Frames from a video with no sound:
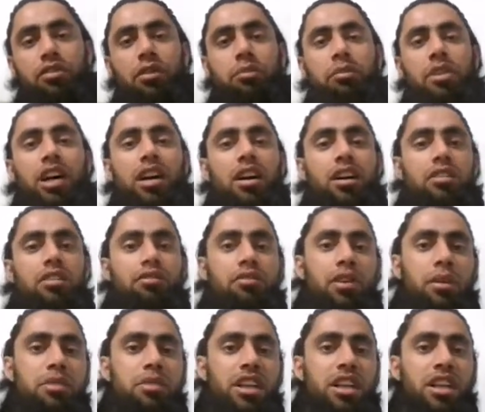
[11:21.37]
from
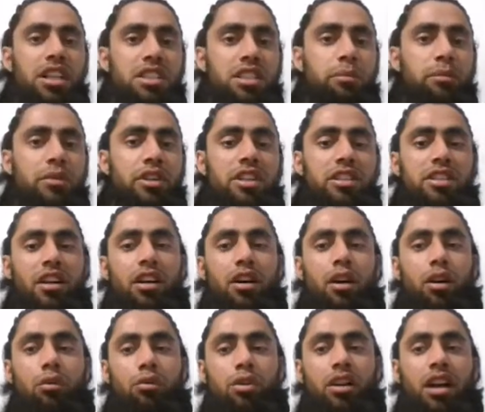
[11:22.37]
the customer's
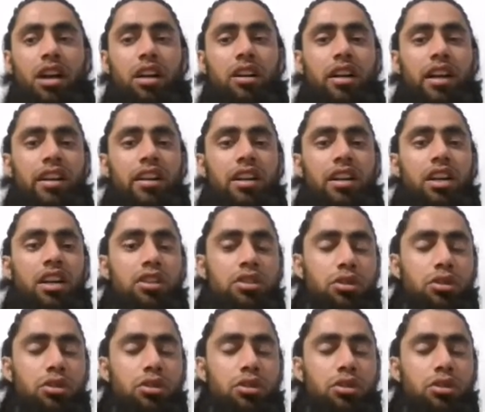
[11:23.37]
account. All right.